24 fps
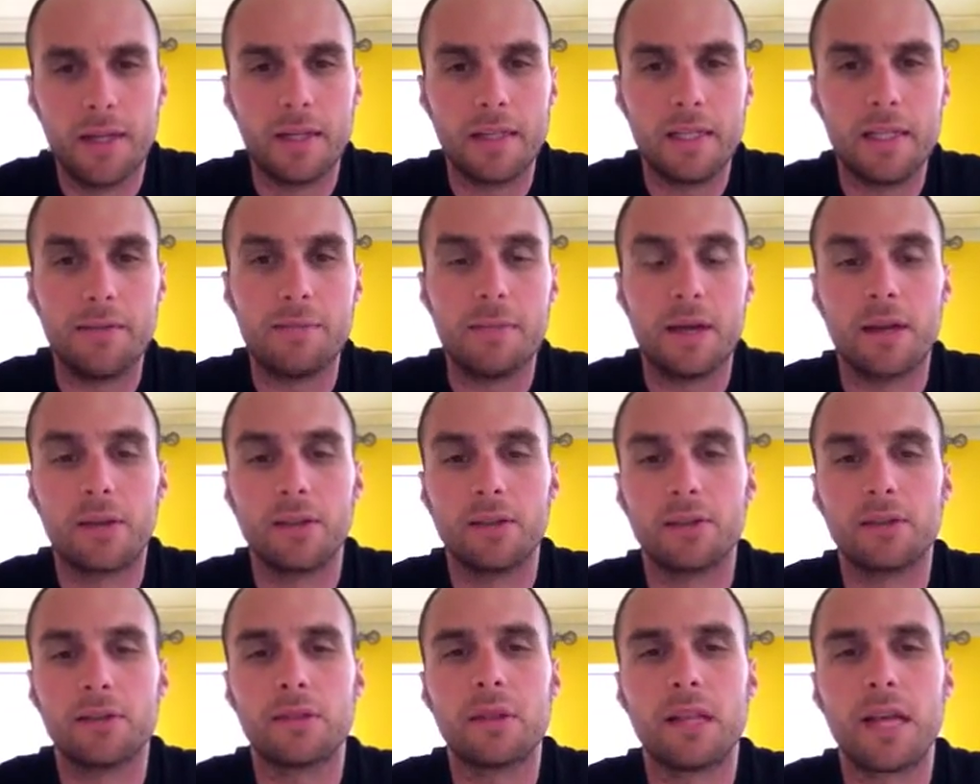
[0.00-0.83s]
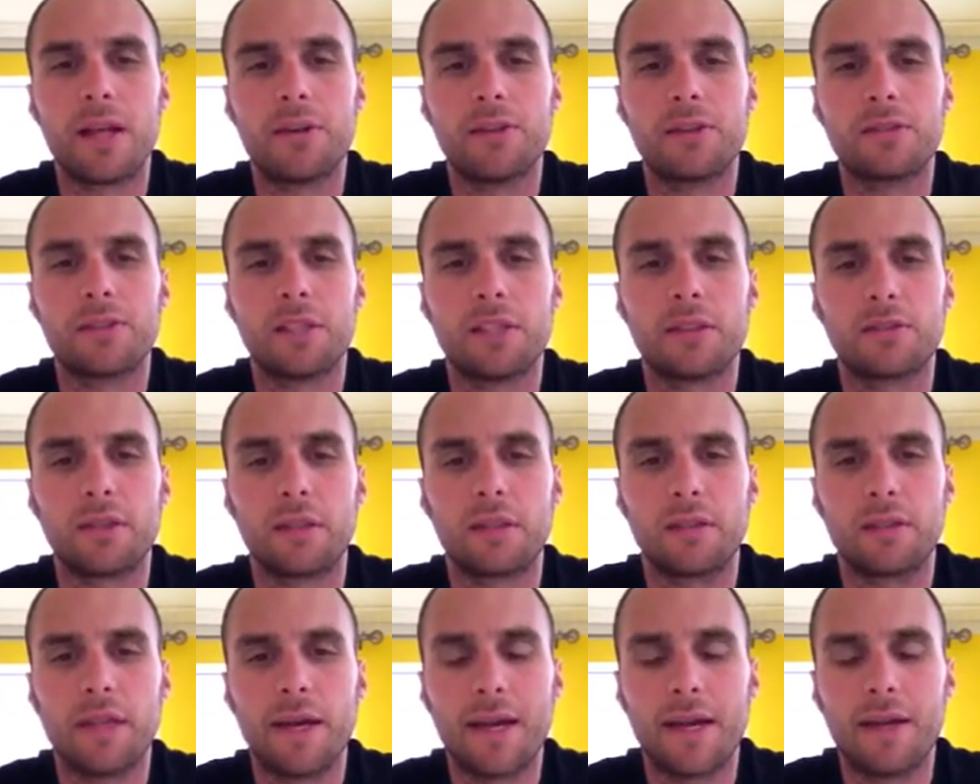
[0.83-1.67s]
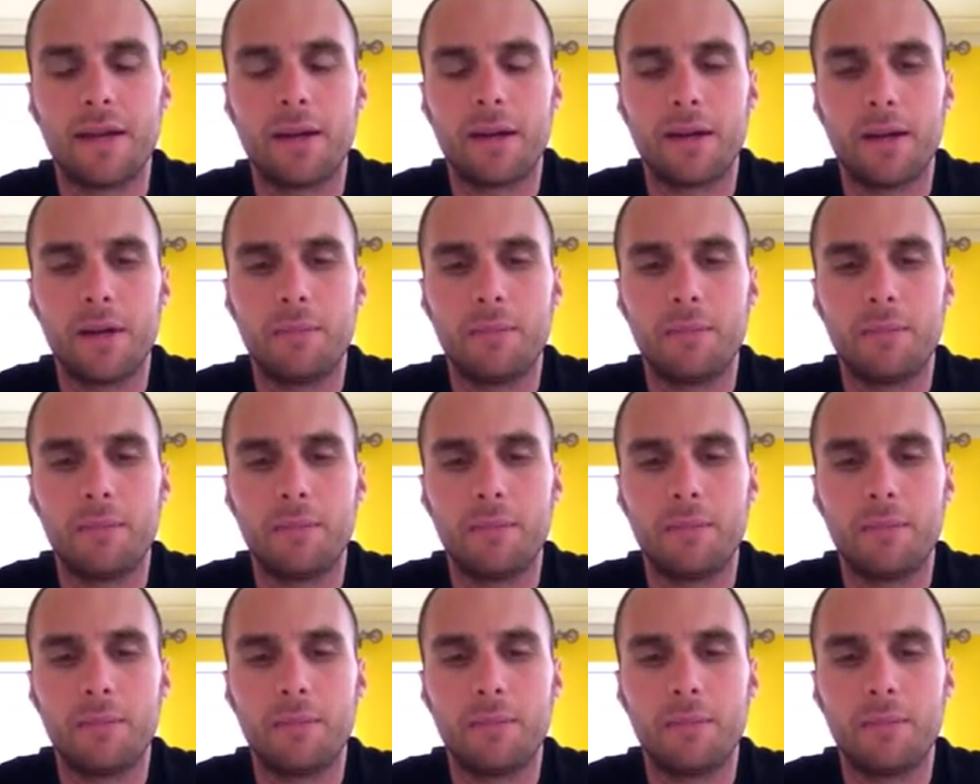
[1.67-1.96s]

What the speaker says: emails, letters, things like that.